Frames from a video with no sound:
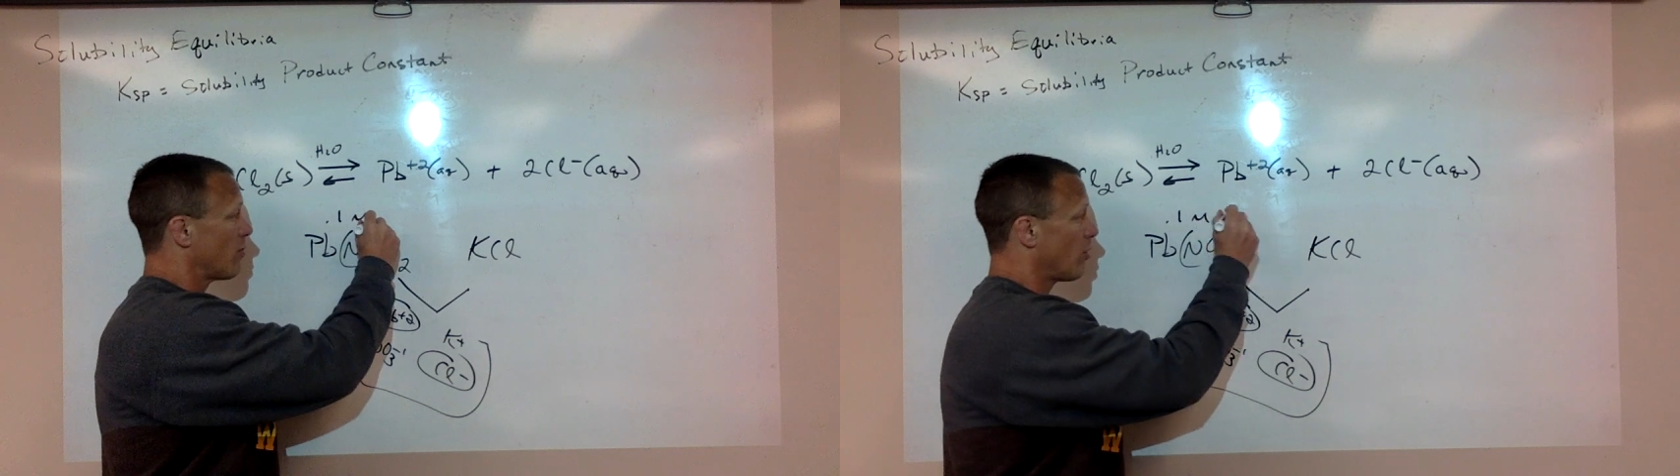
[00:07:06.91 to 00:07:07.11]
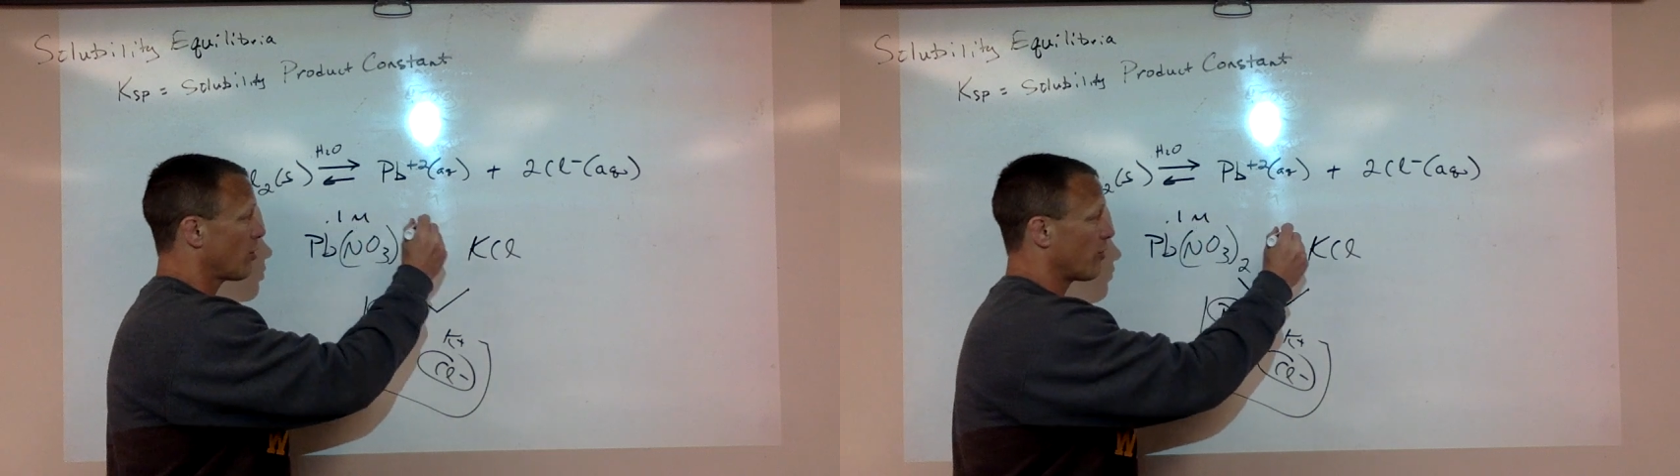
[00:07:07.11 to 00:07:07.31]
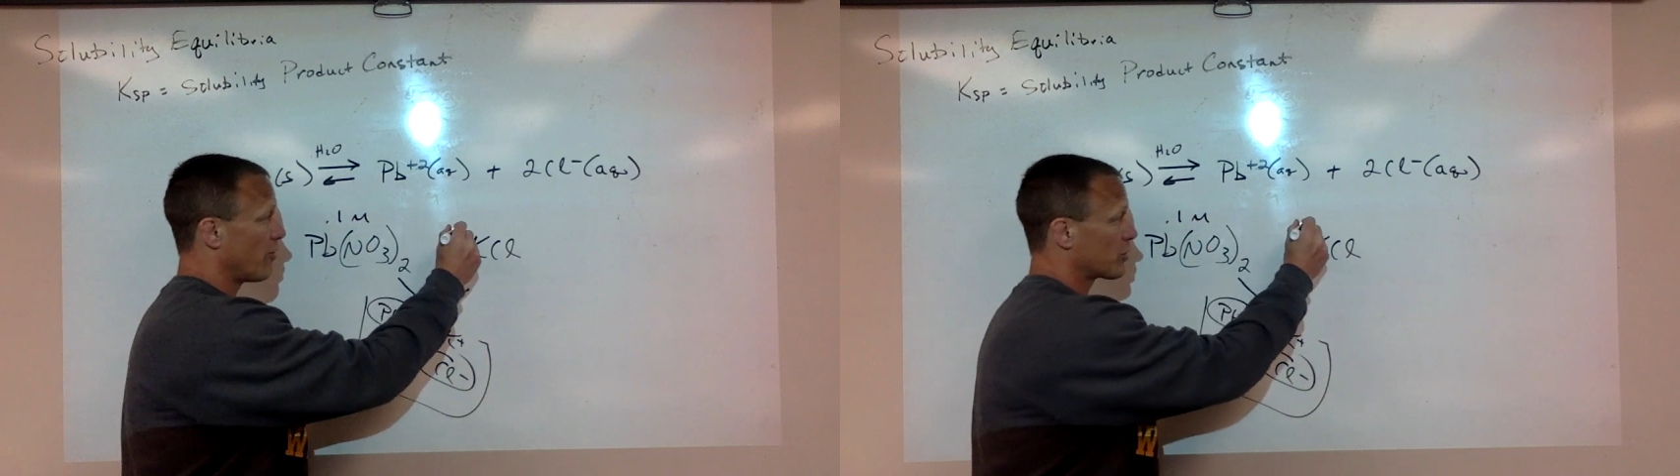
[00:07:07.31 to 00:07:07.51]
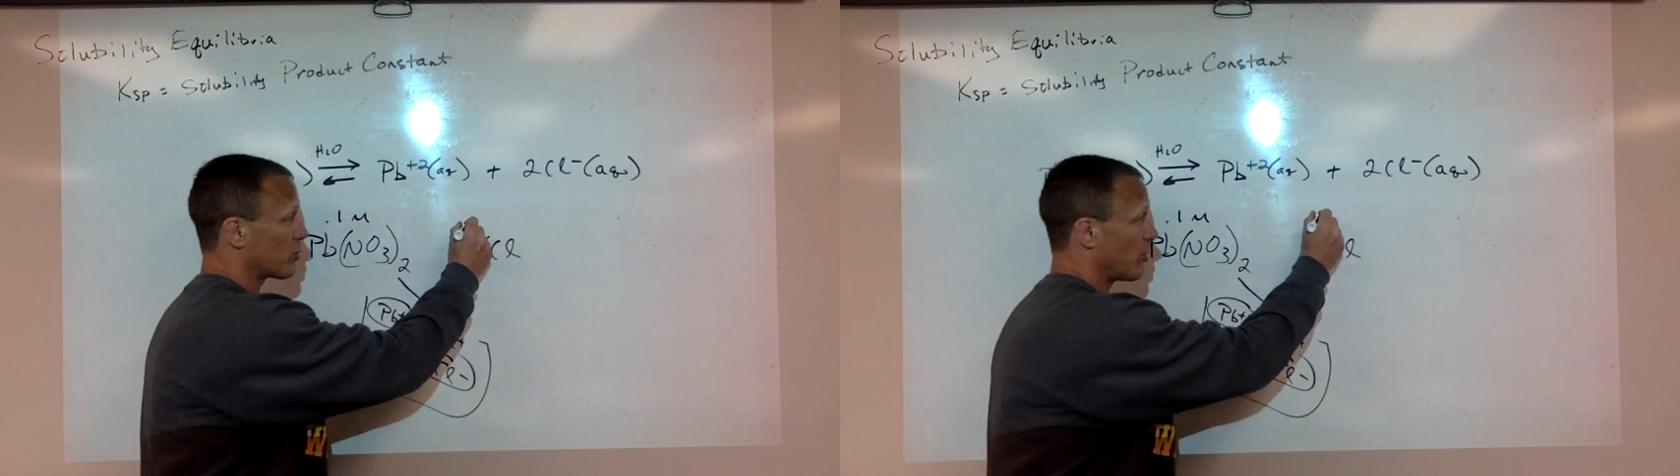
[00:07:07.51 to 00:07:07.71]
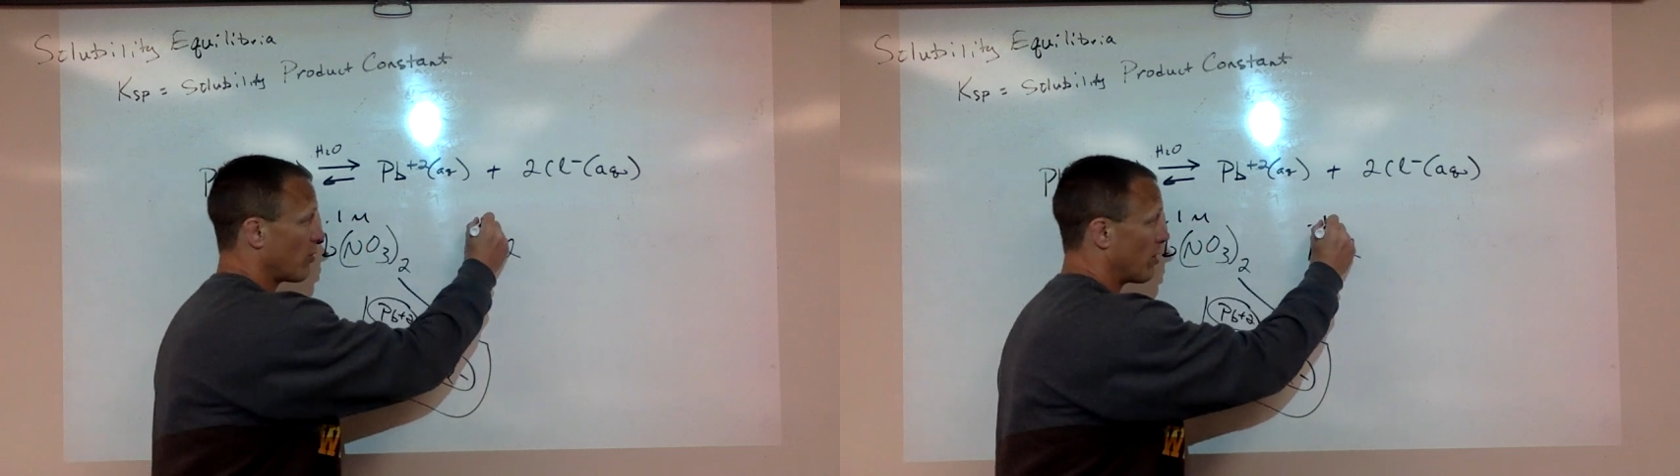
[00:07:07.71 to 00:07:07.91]
molar and this
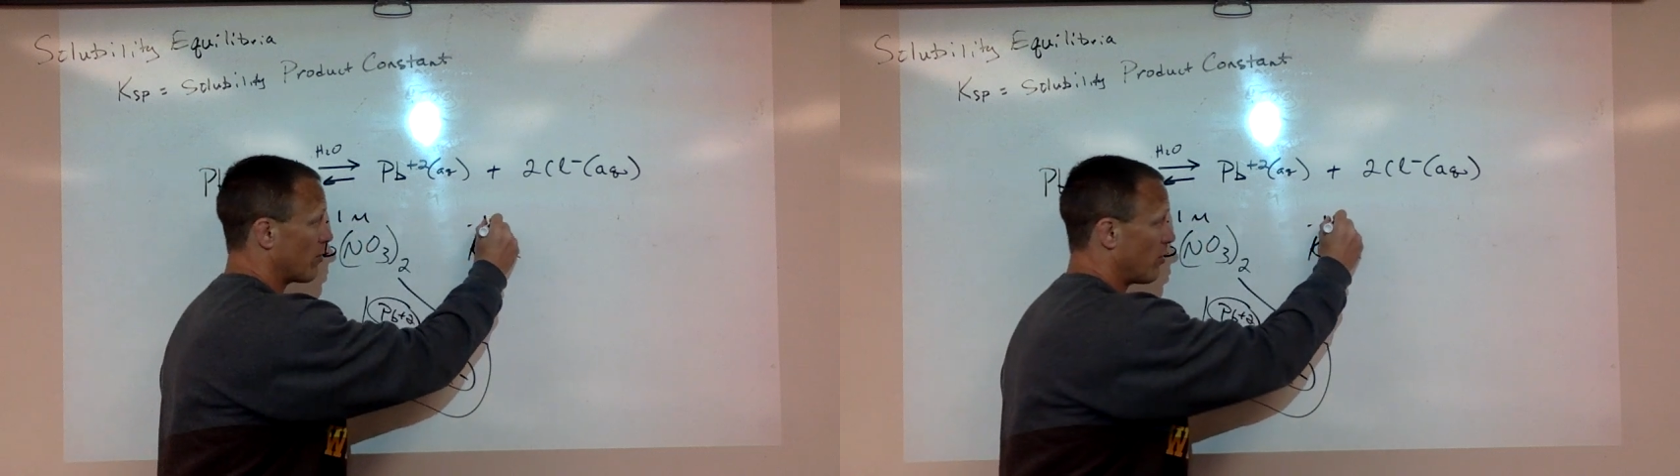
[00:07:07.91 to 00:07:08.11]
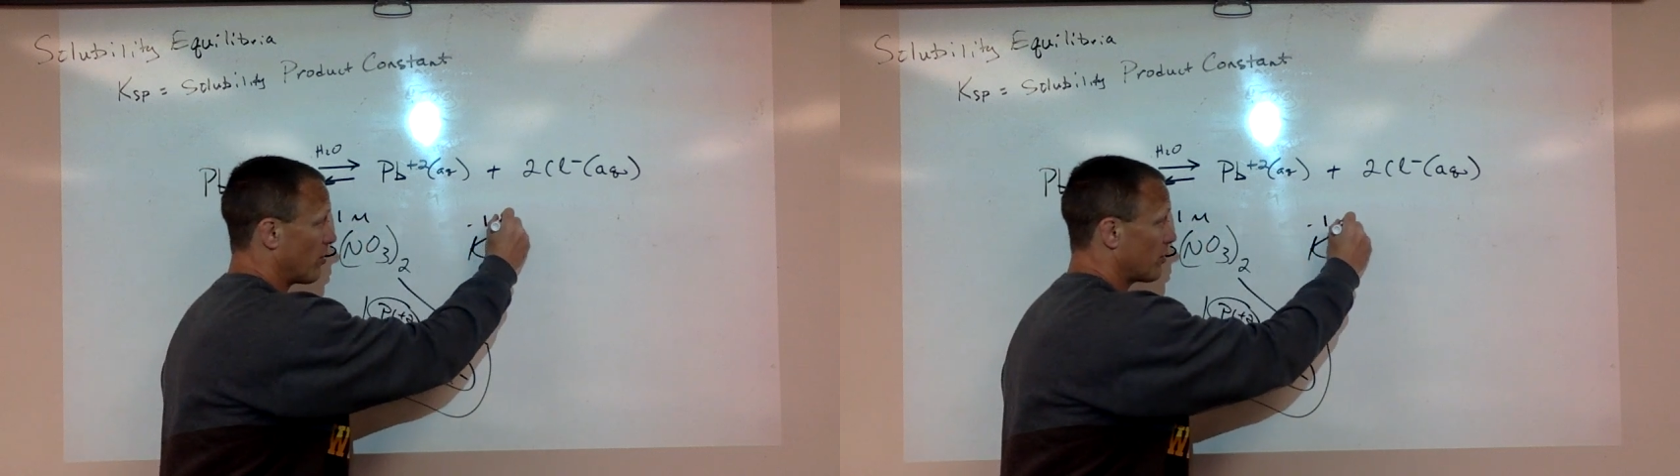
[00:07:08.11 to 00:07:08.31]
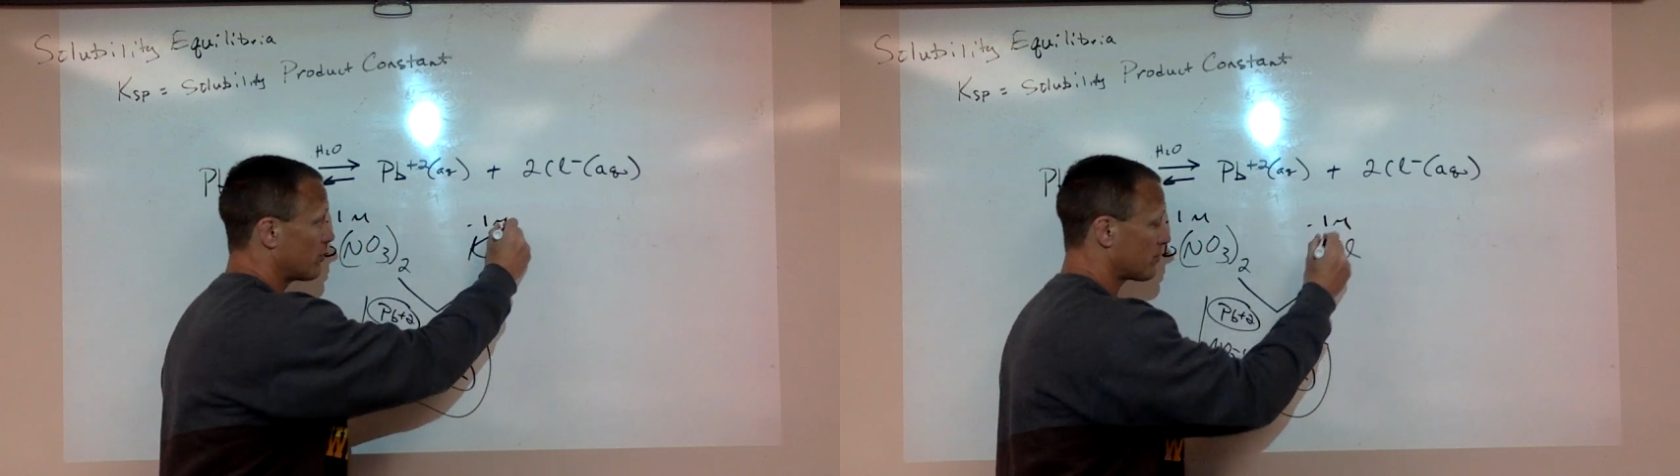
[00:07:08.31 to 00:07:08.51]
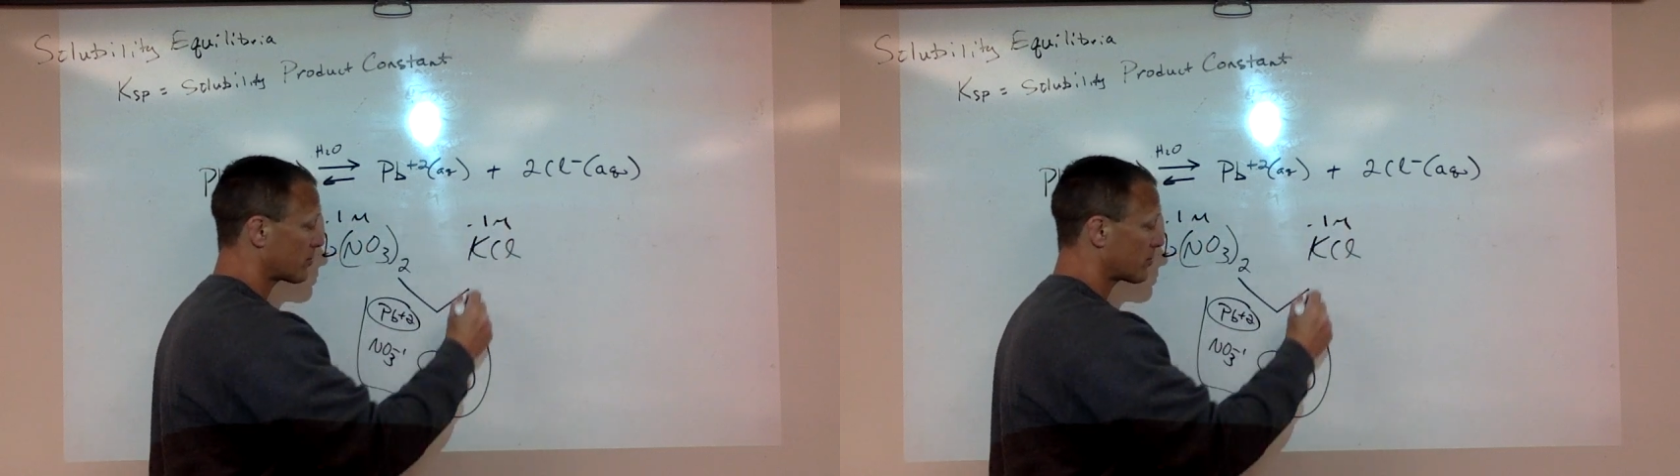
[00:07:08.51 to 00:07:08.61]
is 0.1 molar,